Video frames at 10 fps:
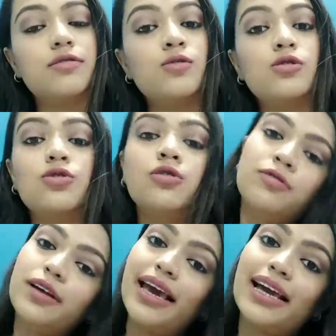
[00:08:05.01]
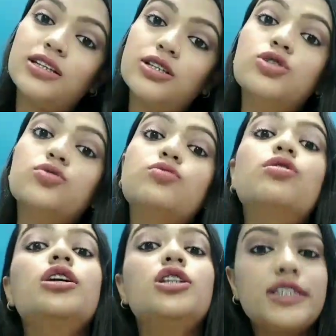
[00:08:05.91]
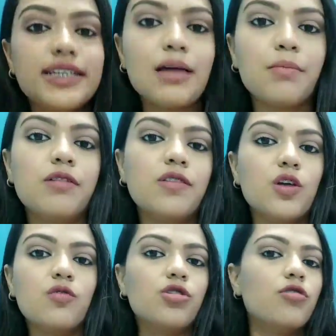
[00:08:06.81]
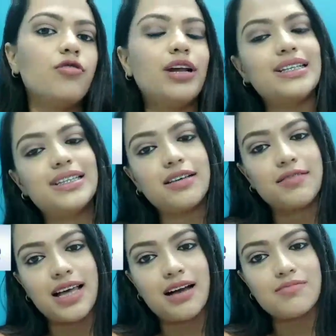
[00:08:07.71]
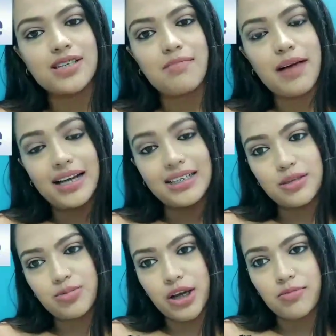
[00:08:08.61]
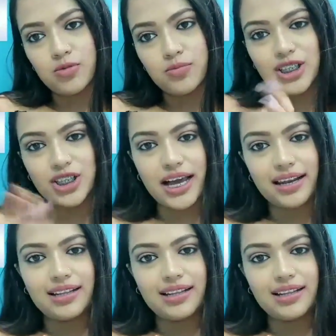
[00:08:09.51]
Don't forget to share my video with your friends, give a thumbs up, and subscribe to my channel.